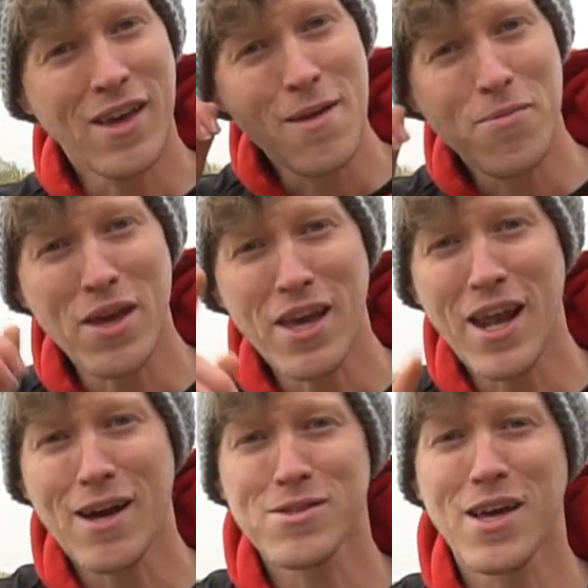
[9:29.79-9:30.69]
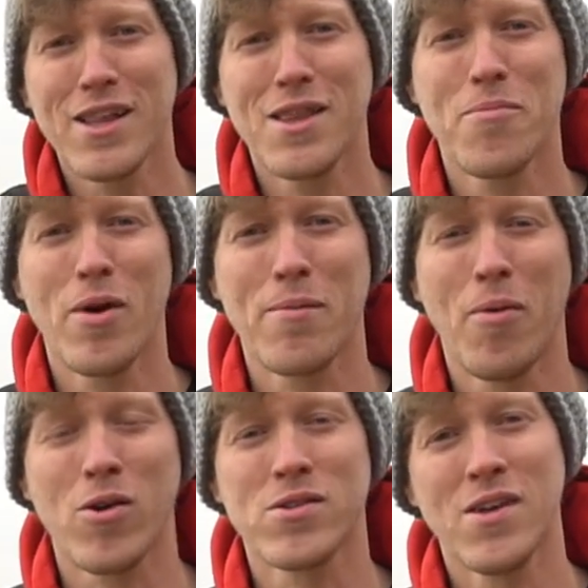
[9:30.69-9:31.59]
keep thinking outside the brick
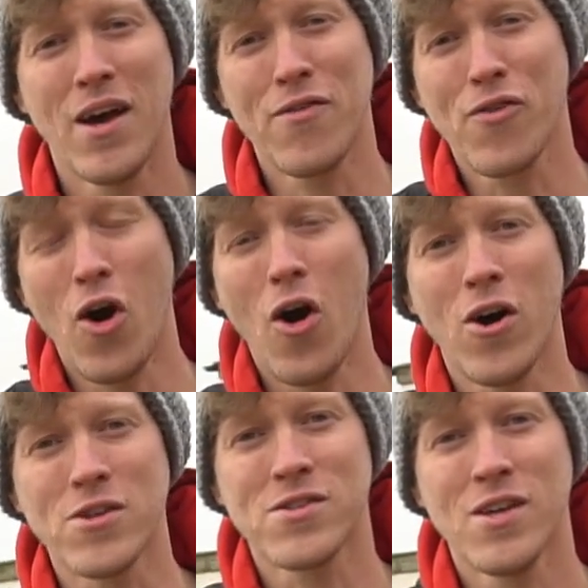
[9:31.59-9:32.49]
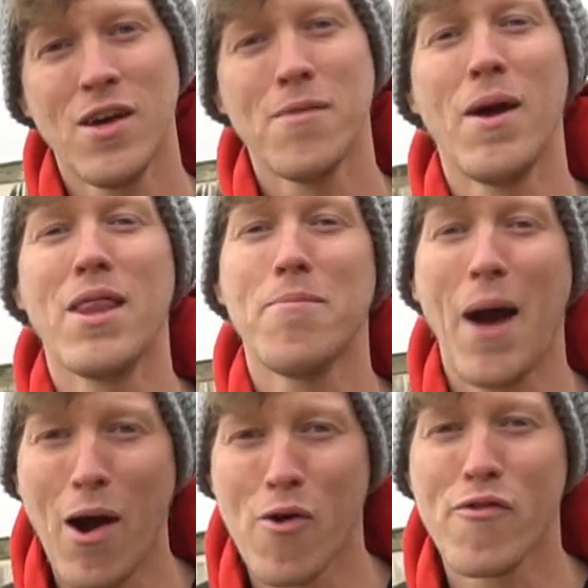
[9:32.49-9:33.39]
box and of course, may the
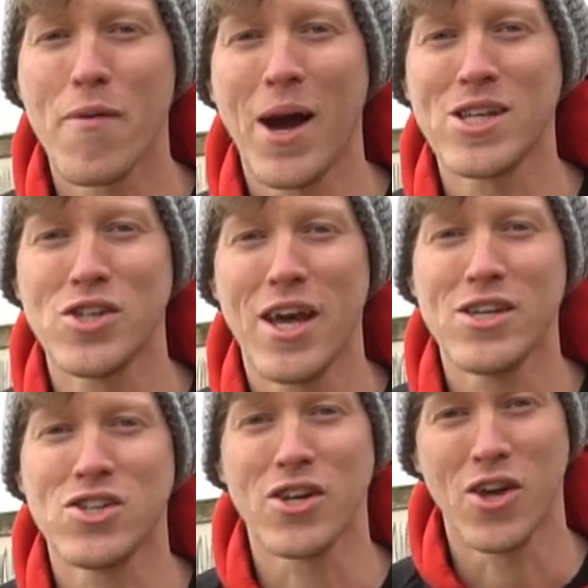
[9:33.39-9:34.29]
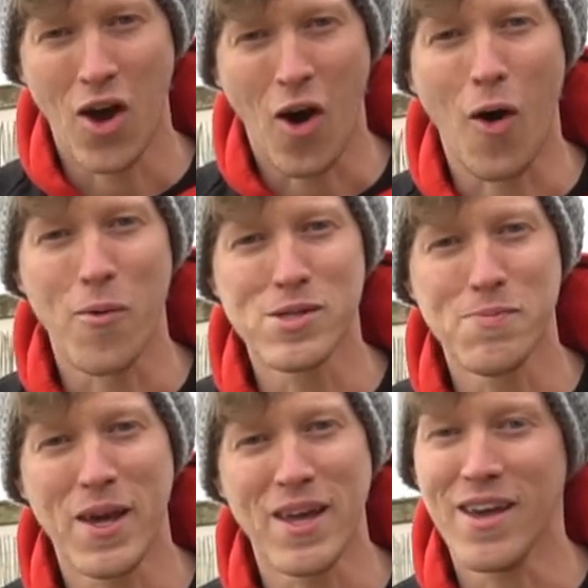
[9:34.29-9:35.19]
power of imagination always
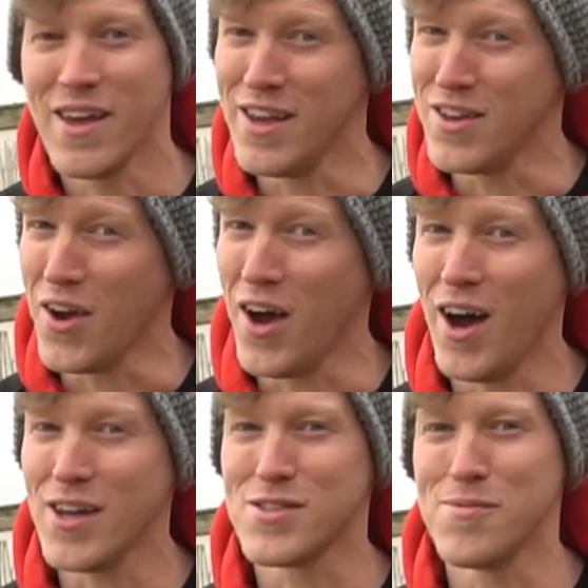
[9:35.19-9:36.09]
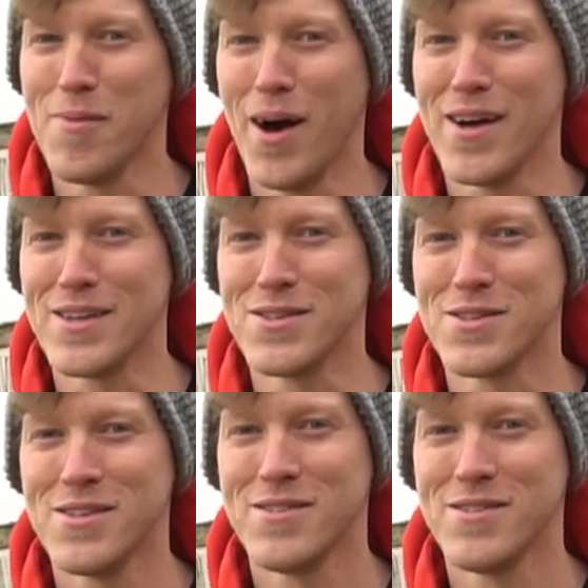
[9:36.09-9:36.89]
be in your hearts and minds.